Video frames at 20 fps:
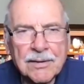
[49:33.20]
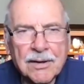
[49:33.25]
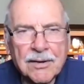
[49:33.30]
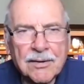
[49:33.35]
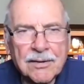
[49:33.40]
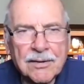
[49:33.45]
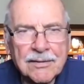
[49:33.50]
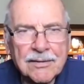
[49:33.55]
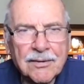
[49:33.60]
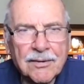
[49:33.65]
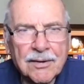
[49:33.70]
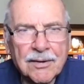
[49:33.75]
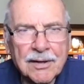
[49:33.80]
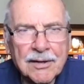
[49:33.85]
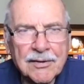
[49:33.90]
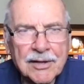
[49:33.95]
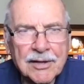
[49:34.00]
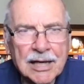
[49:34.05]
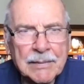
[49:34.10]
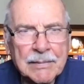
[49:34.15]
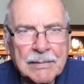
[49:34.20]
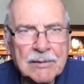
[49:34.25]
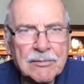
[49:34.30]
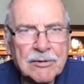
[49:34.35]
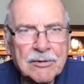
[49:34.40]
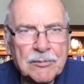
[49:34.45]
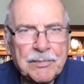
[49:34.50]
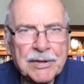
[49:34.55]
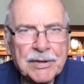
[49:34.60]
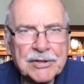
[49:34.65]
All of the
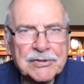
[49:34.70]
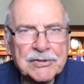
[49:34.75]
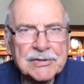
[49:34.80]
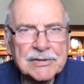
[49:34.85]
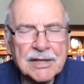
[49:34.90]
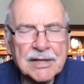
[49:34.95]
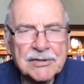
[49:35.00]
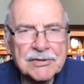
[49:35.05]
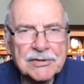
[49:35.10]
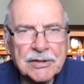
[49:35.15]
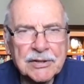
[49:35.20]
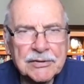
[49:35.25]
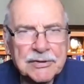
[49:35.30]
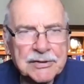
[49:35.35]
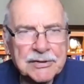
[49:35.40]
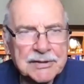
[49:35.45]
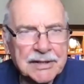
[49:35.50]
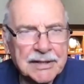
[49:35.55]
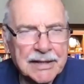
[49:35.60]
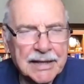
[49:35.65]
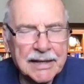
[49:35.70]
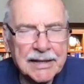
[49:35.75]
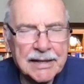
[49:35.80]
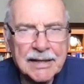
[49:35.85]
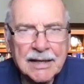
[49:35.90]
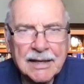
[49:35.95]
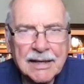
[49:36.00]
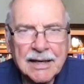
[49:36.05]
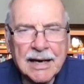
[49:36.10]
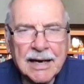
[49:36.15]
hummingbird pictures I showed you today,
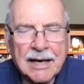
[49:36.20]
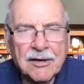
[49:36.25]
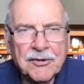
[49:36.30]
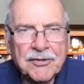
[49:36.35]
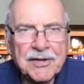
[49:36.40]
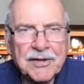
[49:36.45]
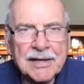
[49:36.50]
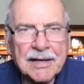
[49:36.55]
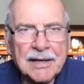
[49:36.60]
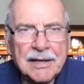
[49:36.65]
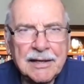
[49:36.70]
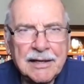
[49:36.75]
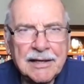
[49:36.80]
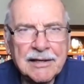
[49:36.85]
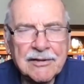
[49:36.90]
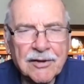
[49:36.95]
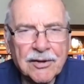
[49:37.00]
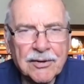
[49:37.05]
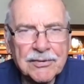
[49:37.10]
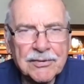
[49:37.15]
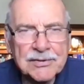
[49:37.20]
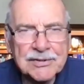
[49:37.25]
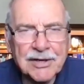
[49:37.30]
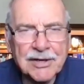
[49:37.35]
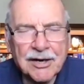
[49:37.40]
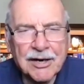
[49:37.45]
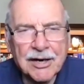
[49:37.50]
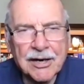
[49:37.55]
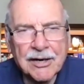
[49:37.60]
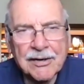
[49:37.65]
I don't think any of those
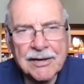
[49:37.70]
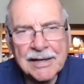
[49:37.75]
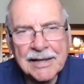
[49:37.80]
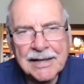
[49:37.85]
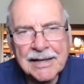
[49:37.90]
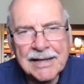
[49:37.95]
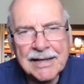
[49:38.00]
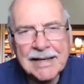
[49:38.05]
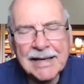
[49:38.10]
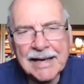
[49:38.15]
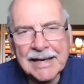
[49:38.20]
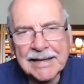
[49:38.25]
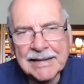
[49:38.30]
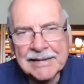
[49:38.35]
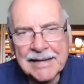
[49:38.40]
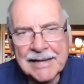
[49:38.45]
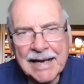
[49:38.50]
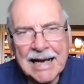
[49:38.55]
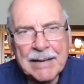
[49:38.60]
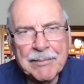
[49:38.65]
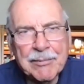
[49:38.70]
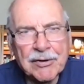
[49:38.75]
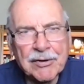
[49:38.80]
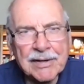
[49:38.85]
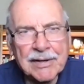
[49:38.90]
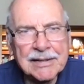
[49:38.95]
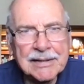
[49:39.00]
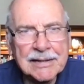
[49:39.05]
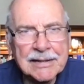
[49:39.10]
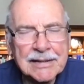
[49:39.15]
are at
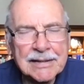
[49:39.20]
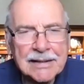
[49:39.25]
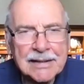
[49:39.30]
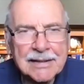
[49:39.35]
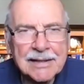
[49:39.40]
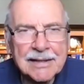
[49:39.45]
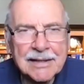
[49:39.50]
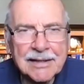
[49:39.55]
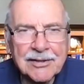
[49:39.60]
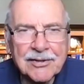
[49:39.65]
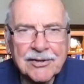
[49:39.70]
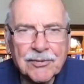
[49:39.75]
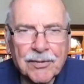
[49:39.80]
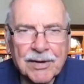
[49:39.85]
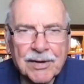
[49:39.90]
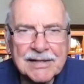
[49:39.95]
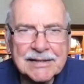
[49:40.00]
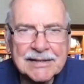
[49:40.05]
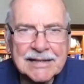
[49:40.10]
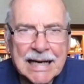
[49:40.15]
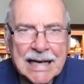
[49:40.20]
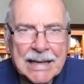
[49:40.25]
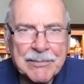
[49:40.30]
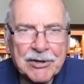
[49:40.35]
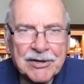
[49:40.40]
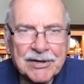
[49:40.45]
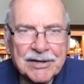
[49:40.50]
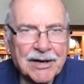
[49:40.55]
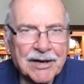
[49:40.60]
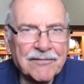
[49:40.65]
Amerind. The ones at
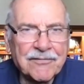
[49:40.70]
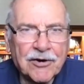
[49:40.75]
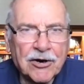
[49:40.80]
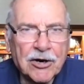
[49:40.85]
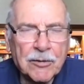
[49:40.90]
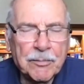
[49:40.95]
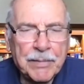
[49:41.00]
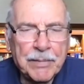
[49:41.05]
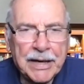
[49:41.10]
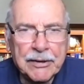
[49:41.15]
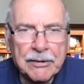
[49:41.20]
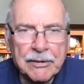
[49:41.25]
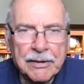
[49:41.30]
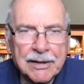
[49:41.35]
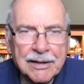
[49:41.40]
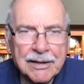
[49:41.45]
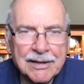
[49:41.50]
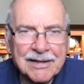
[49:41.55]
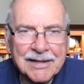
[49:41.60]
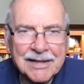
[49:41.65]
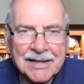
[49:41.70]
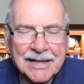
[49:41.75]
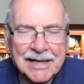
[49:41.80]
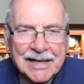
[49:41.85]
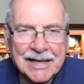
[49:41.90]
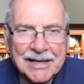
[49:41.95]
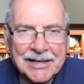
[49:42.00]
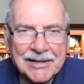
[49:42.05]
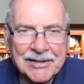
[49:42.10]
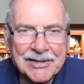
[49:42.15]
Amerind are far better.
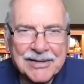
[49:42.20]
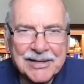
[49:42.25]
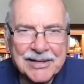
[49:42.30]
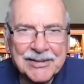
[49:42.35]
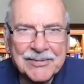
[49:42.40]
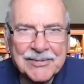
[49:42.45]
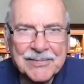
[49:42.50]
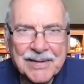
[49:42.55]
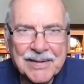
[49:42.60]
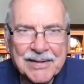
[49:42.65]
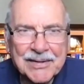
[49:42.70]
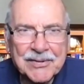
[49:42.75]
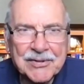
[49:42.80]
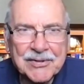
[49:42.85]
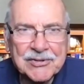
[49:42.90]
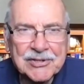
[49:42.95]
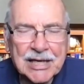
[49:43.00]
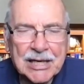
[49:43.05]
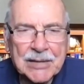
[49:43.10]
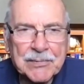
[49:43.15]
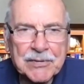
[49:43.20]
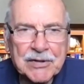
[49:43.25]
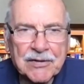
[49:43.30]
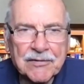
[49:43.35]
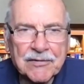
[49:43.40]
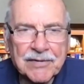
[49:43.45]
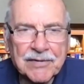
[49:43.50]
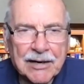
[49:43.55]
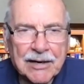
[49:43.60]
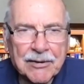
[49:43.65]
And the same with the
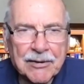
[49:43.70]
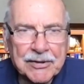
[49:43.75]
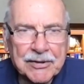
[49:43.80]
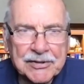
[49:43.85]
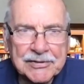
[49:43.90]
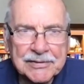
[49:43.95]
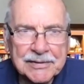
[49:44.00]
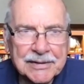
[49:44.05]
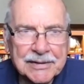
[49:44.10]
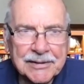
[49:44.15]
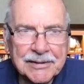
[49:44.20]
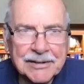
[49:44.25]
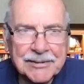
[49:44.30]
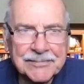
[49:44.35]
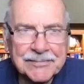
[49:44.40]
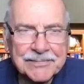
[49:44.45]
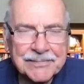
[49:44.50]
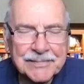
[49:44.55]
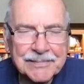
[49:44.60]
flowers. There are